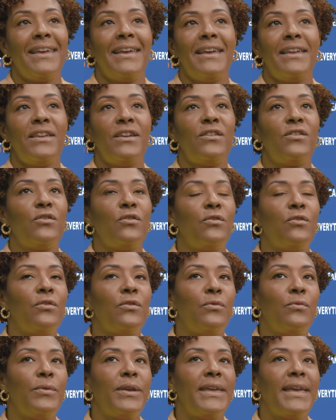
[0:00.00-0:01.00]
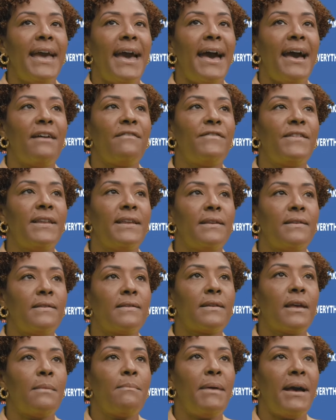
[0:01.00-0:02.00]
You know, we have
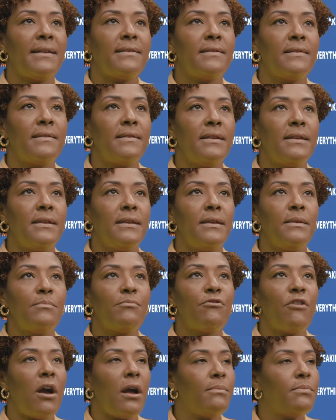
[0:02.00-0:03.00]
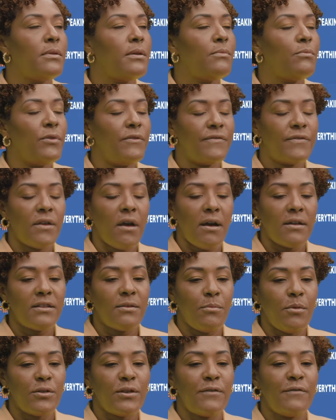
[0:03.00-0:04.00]
this capacity problem. We've talked
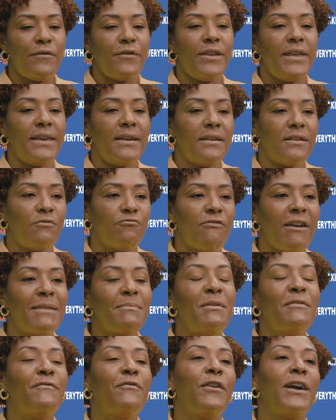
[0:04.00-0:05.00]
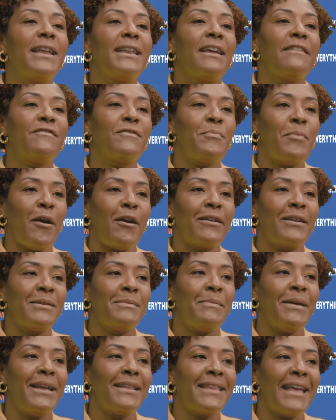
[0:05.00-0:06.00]
about it for years. Right before I left
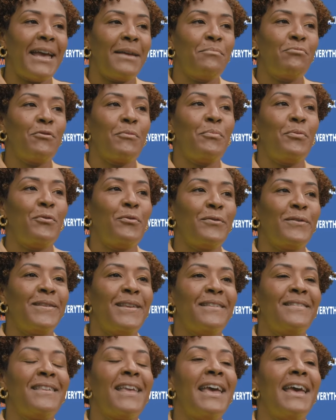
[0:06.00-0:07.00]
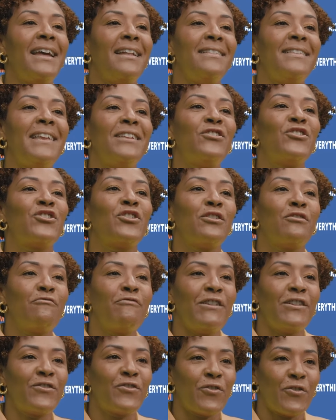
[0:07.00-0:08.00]
Parliament, I proposed this digital
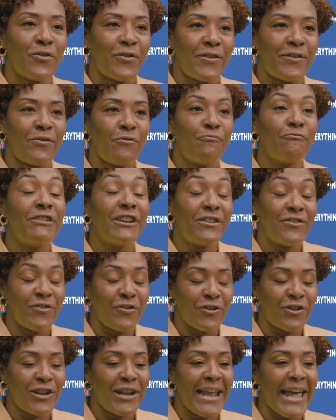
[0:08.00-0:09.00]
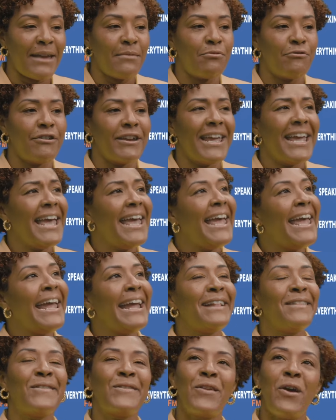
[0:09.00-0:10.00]
research library.
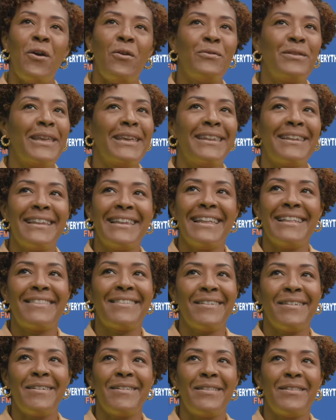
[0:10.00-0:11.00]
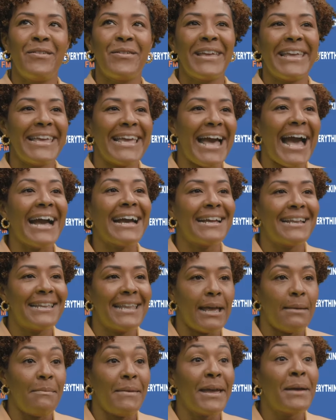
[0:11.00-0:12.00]
It sounded a little, okay,
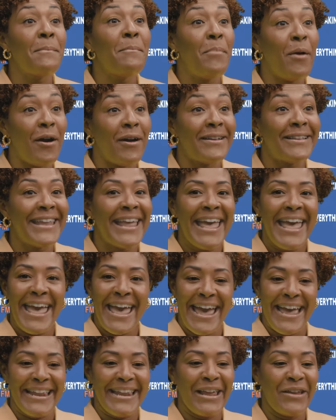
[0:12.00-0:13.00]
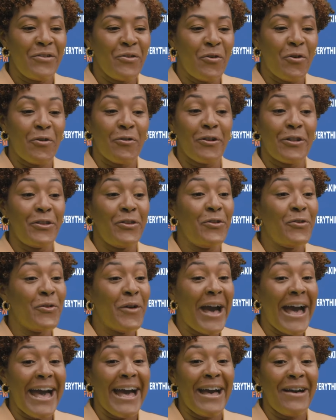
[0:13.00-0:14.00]
academic, but, and I know, Earl, you
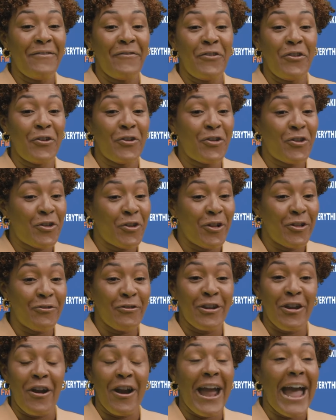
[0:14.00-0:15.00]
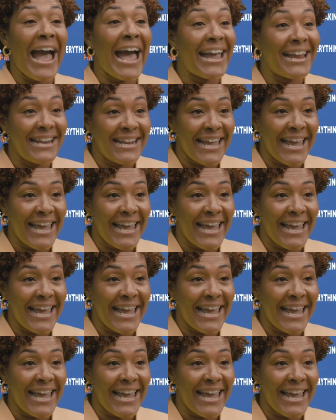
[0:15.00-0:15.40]
have, your children are highly